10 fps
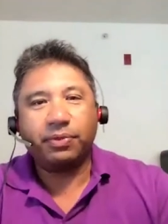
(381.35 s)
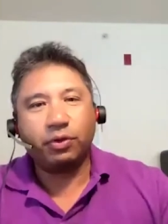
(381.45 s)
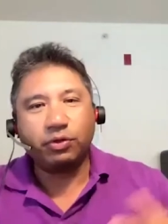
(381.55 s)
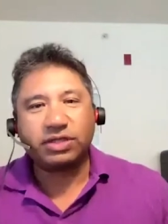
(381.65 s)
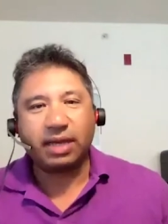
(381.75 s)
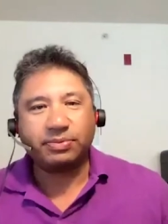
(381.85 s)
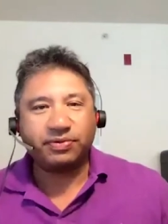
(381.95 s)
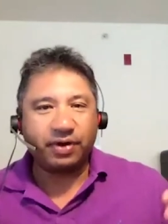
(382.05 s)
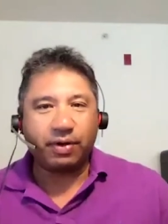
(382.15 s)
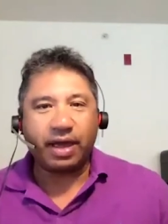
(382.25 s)
those types
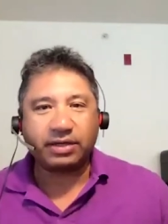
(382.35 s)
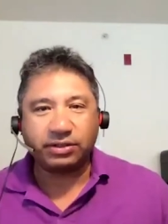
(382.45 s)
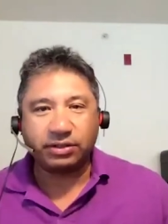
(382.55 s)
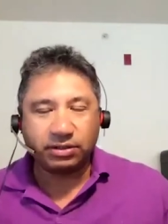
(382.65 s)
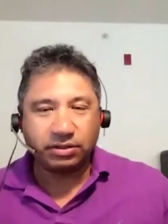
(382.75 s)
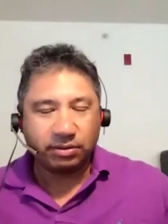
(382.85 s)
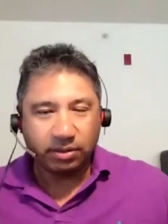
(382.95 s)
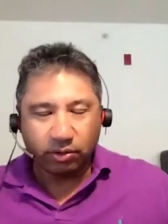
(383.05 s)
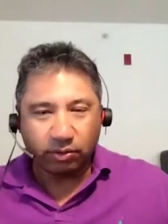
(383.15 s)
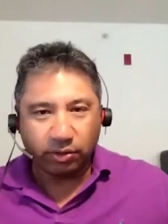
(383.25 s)
of interactions,
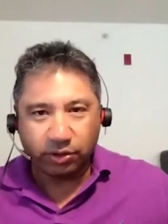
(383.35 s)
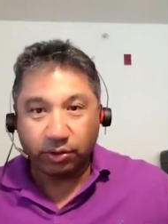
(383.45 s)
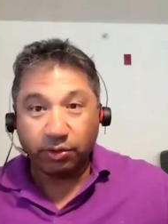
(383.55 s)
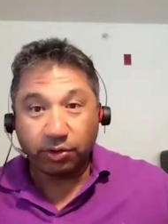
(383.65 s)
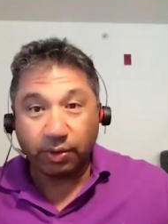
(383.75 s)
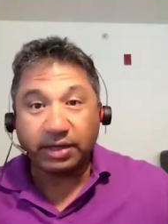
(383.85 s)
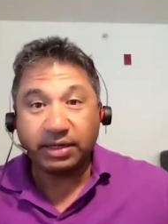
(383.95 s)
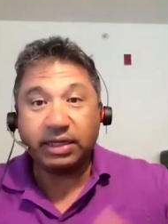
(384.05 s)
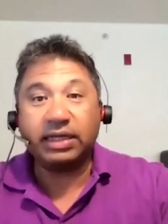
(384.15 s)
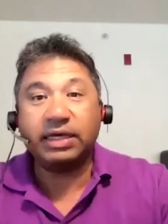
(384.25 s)
you know, they're
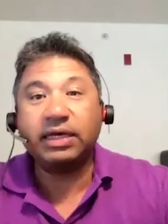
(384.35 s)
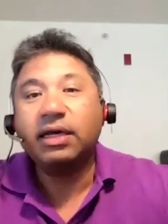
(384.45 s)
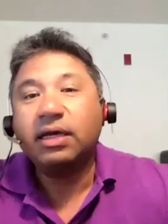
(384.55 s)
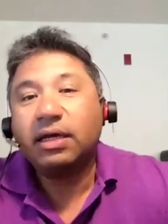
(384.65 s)
ideally